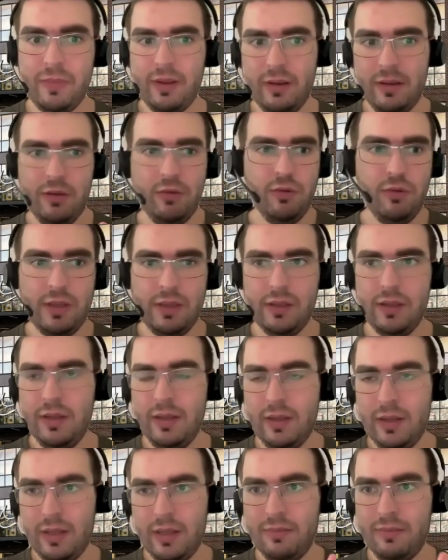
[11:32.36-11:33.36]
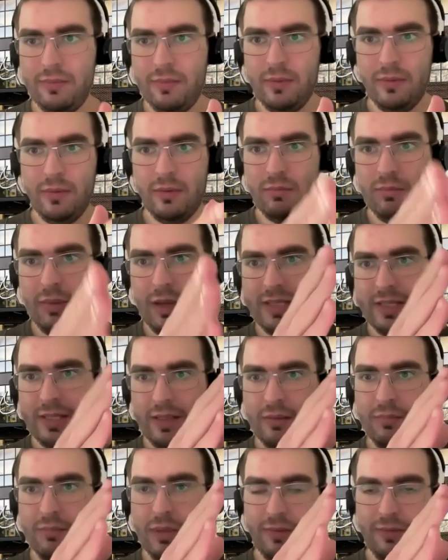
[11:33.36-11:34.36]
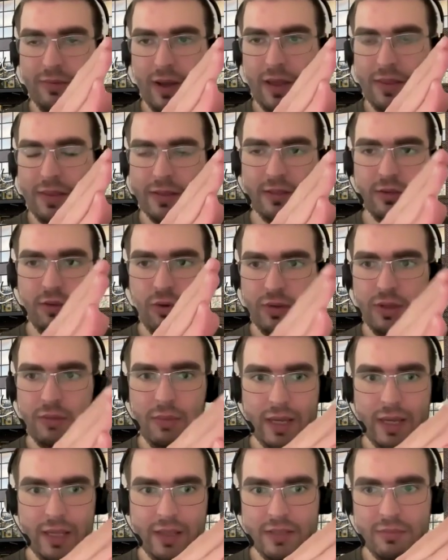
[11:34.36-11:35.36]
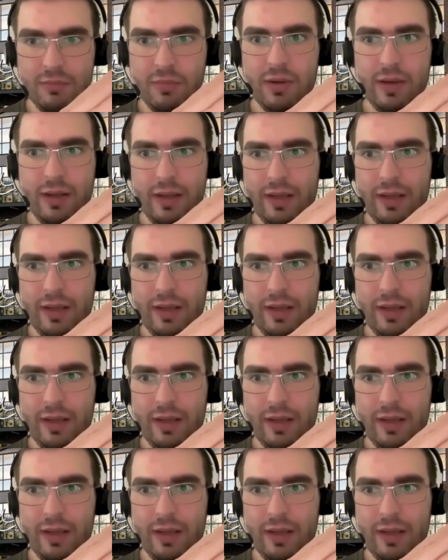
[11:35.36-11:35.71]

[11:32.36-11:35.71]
You can basically modify this loading mechanism,